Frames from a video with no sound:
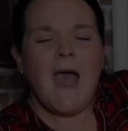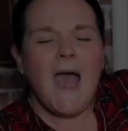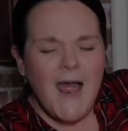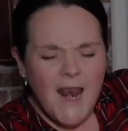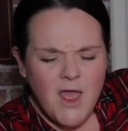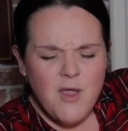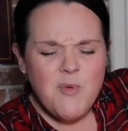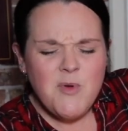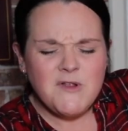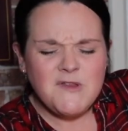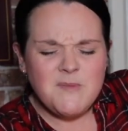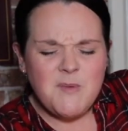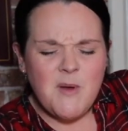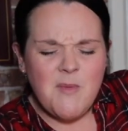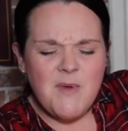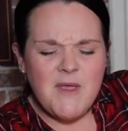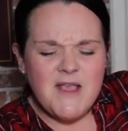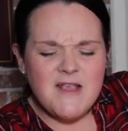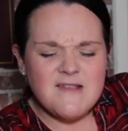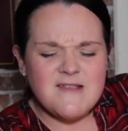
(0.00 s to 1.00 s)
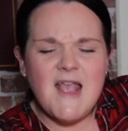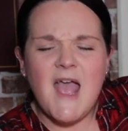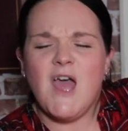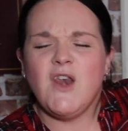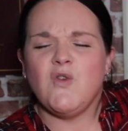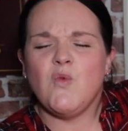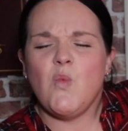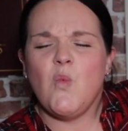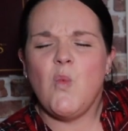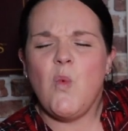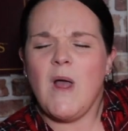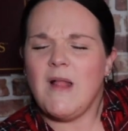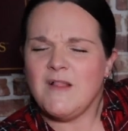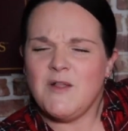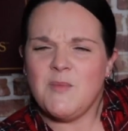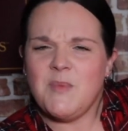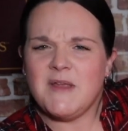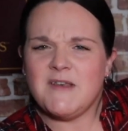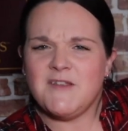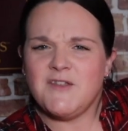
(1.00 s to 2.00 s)
Hello, Pods Poppets, and
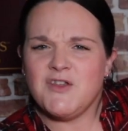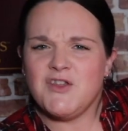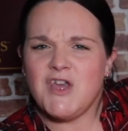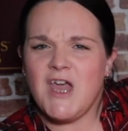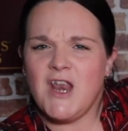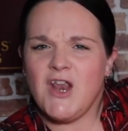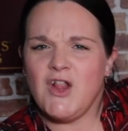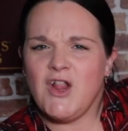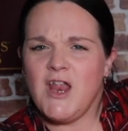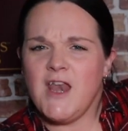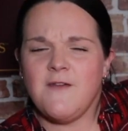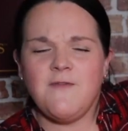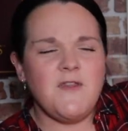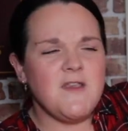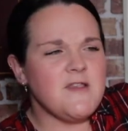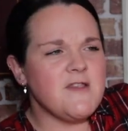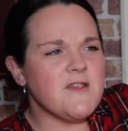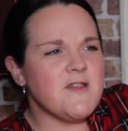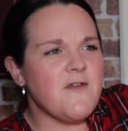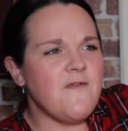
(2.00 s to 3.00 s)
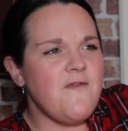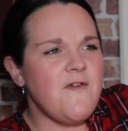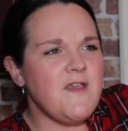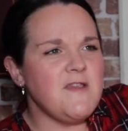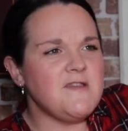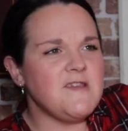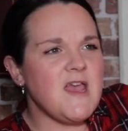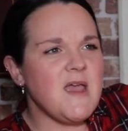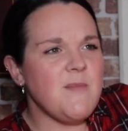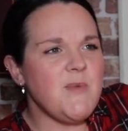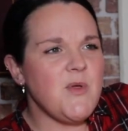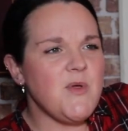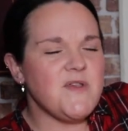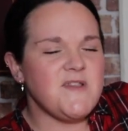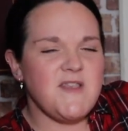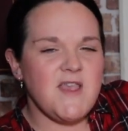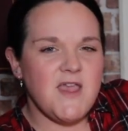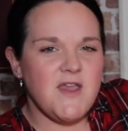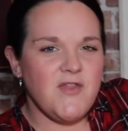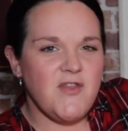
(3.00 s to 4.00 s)
welcome back to the channel. And if this is the first time you are
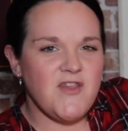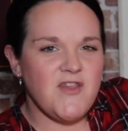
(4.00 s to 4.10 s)
seeing